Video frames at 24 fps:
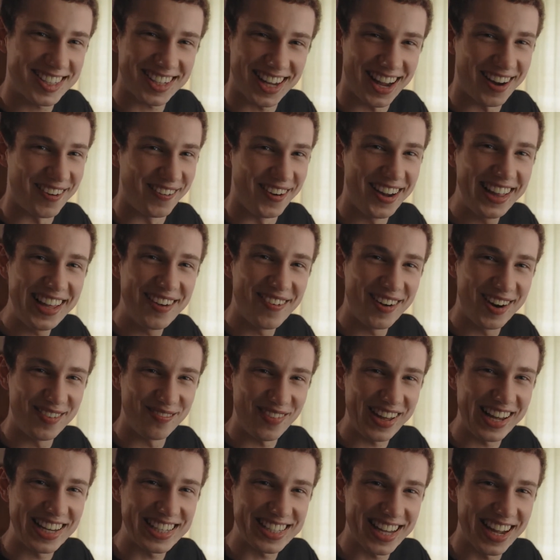I really want to
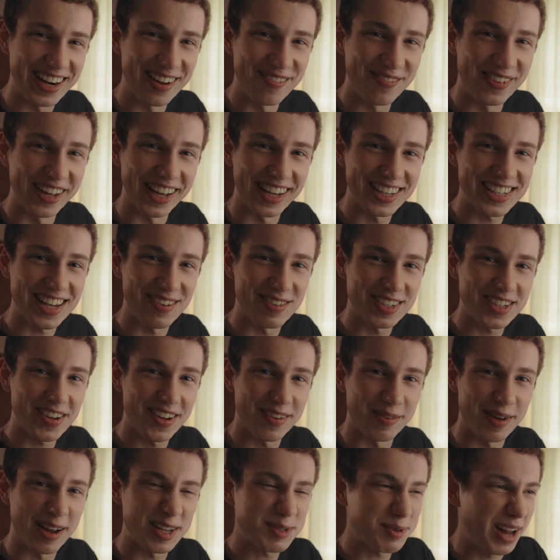make sound effects. I'm just going,
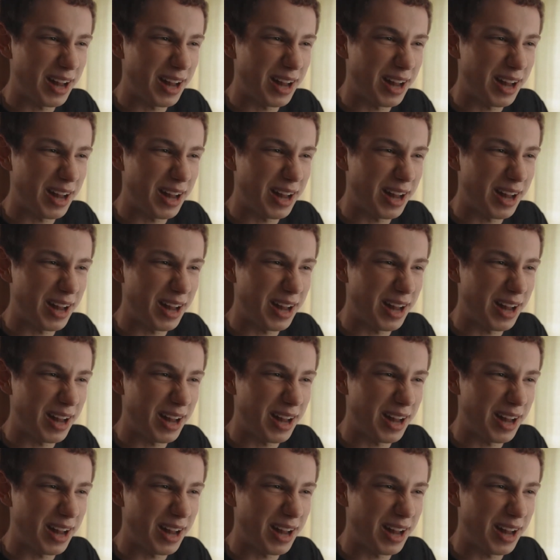I